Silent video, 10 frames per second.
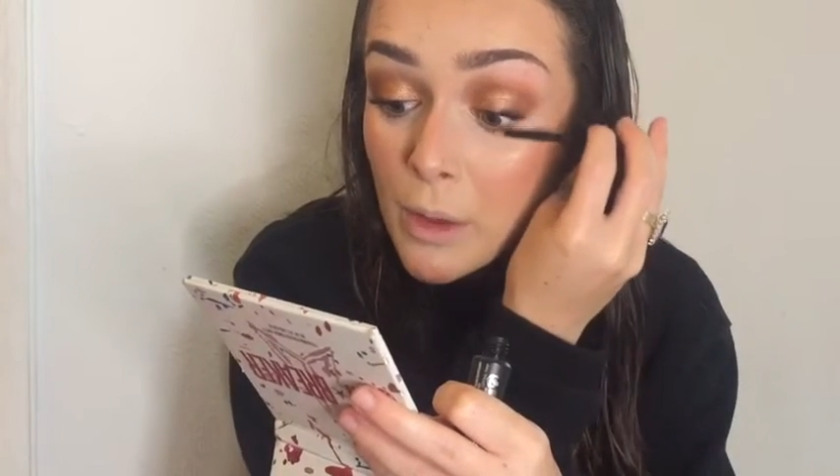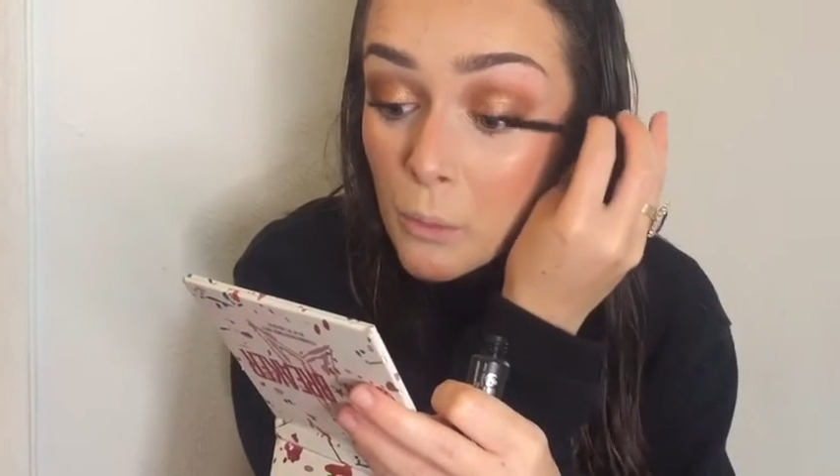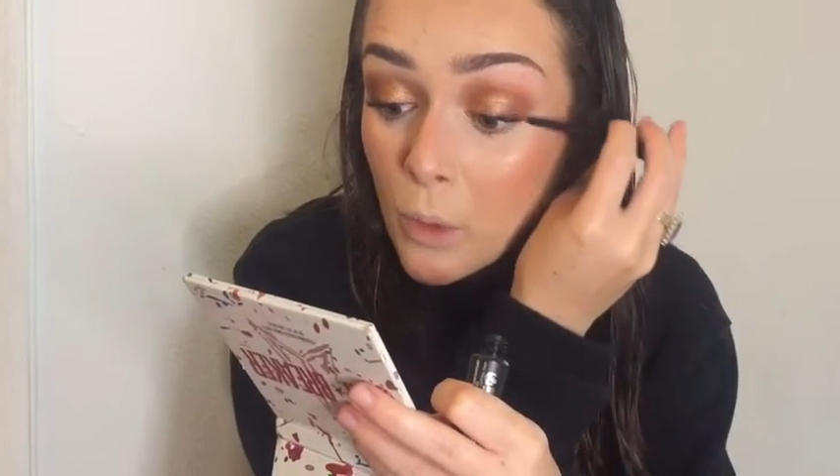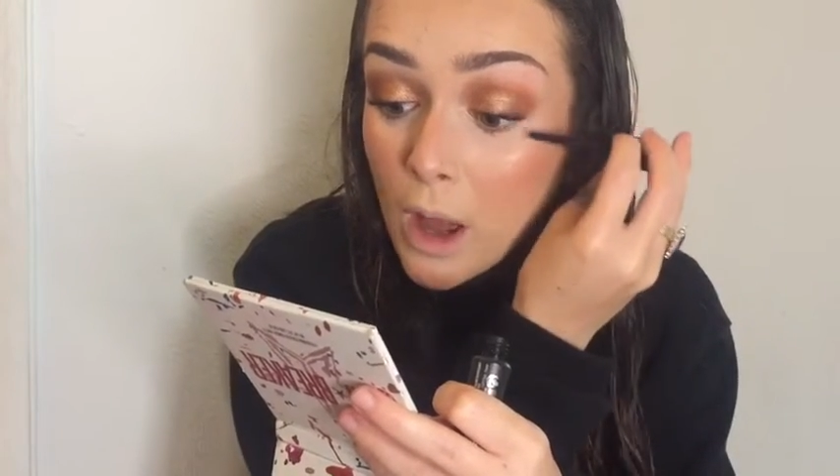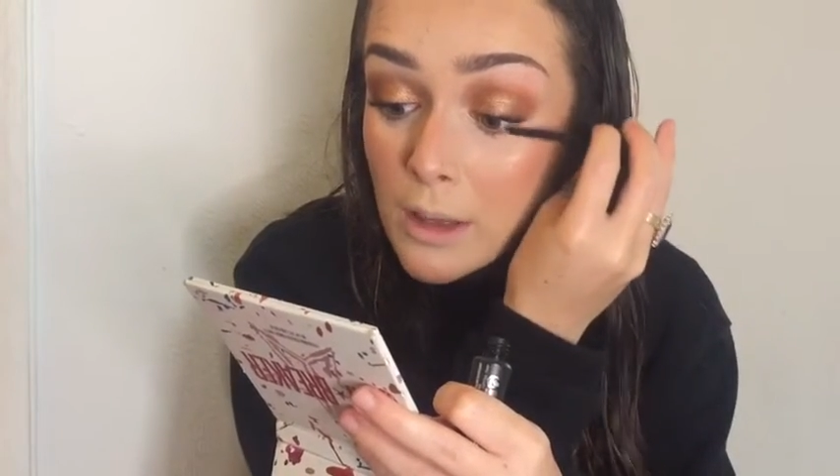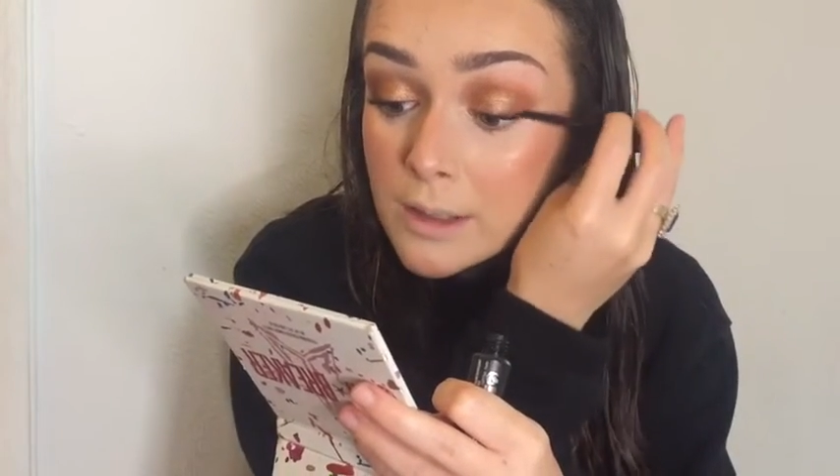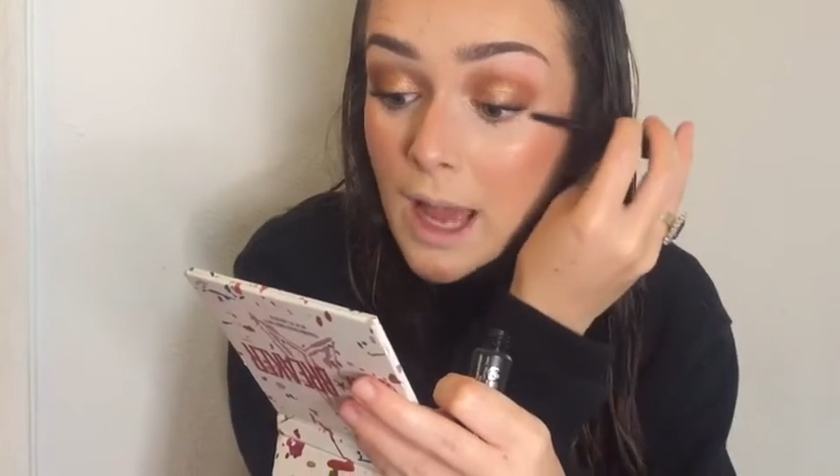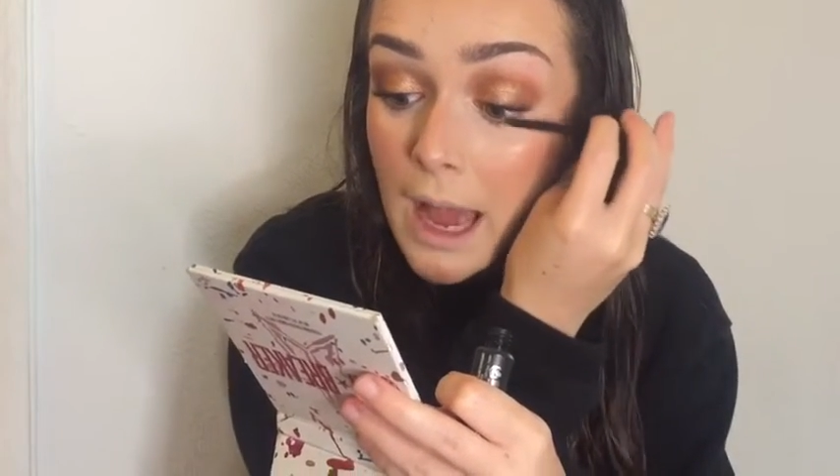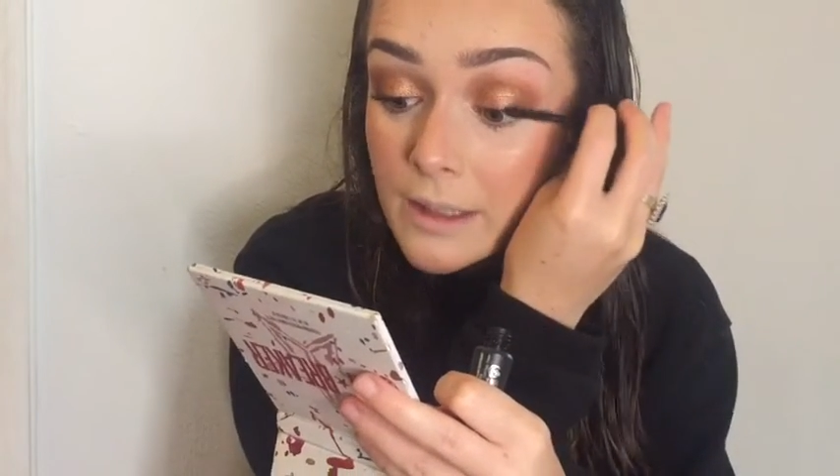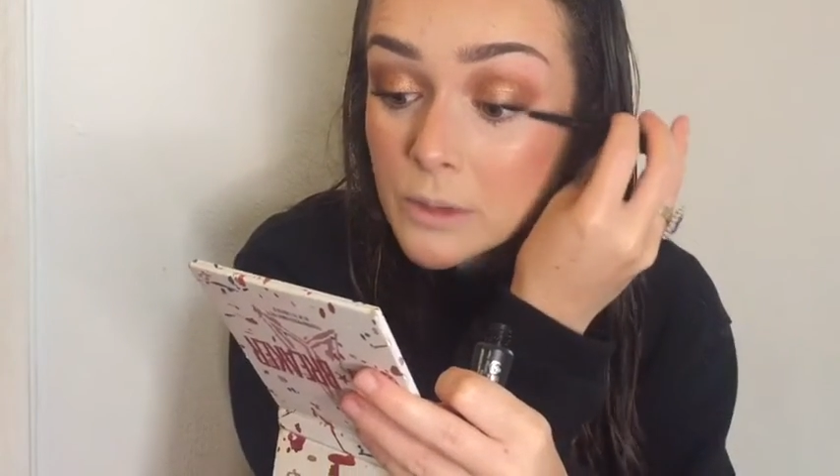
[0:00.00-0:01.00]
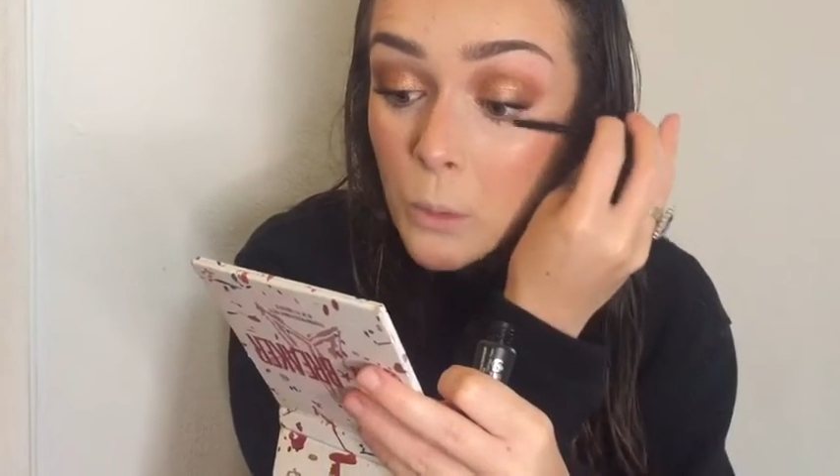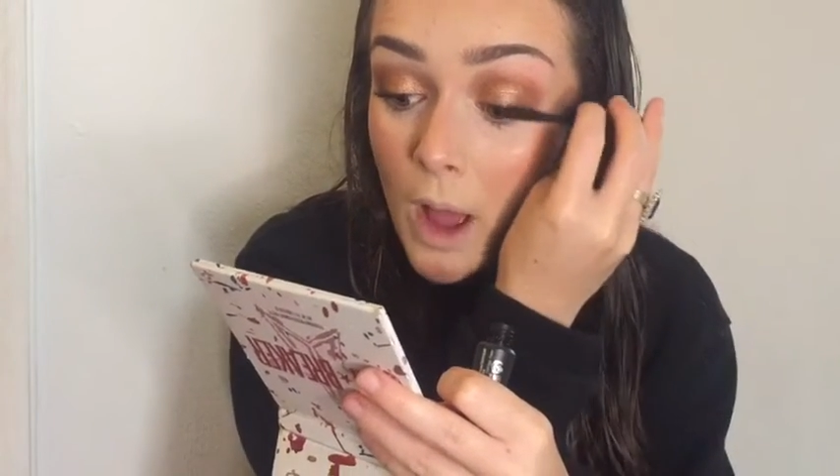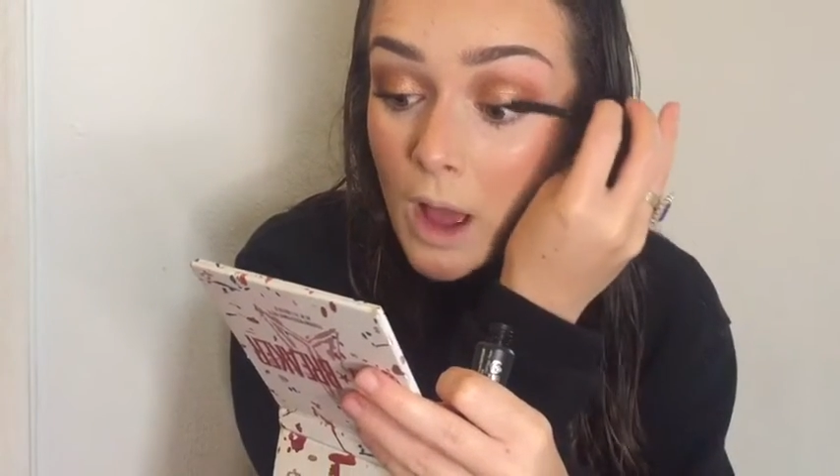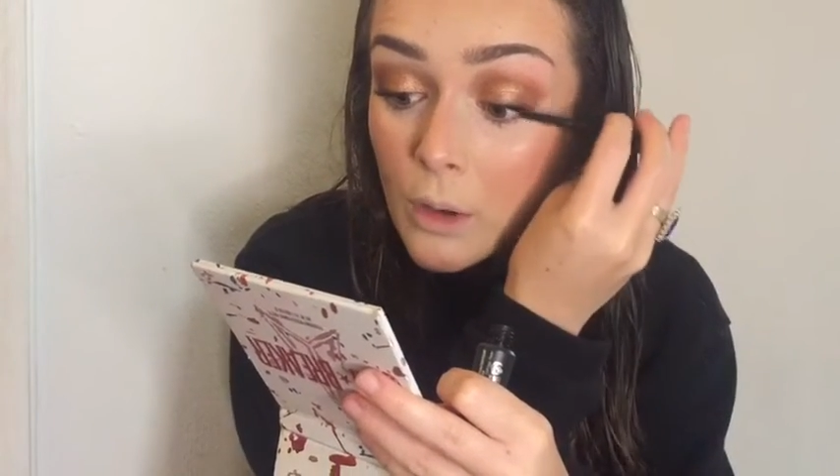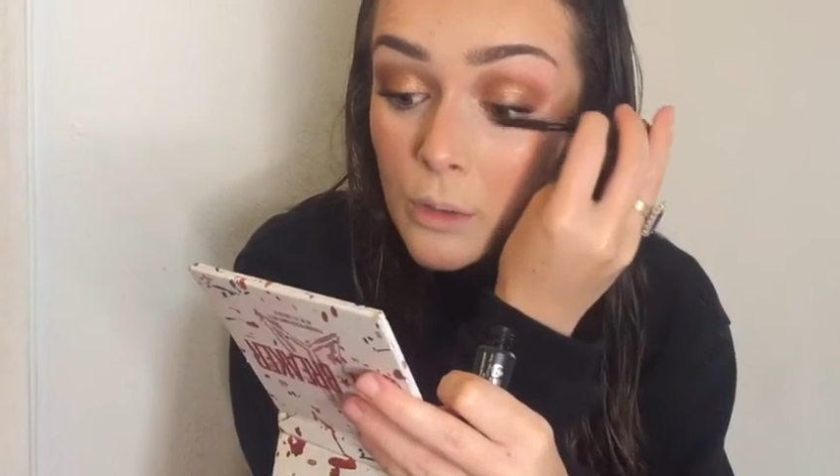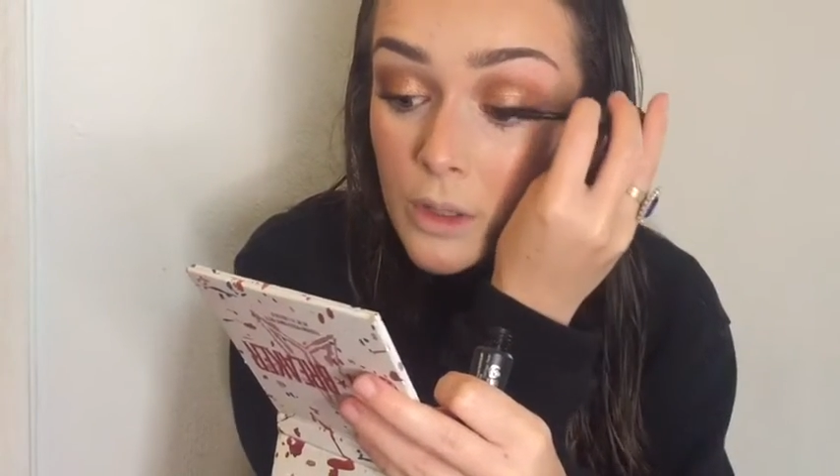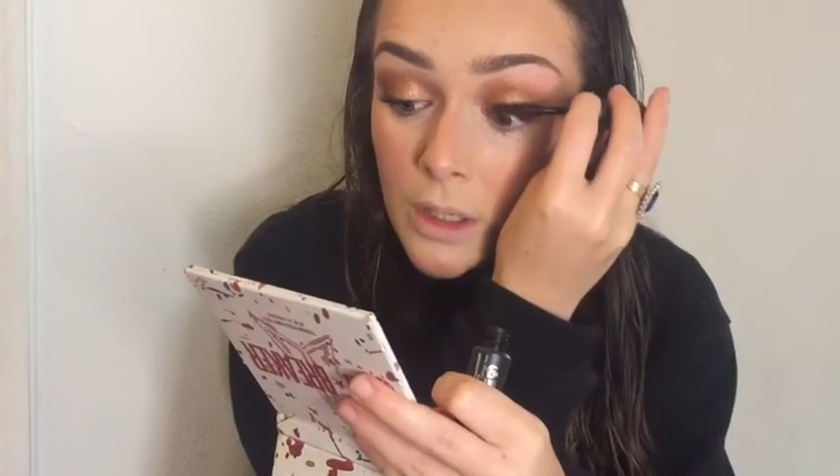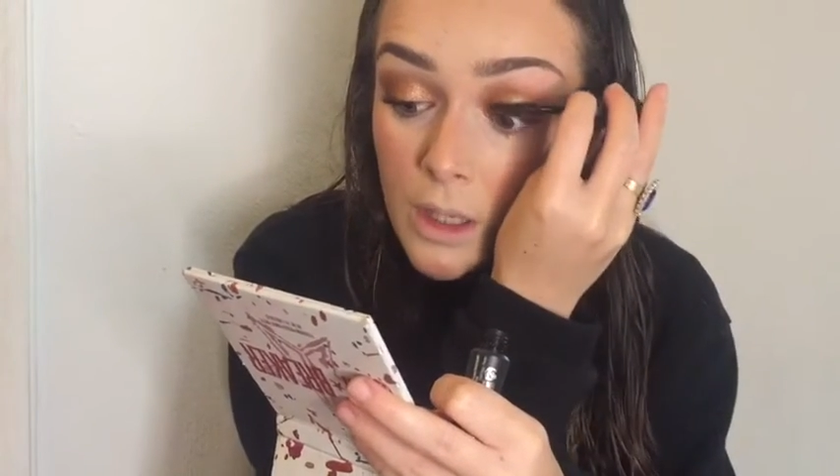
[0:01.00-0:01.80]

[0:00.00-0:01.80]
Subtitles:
that works as well.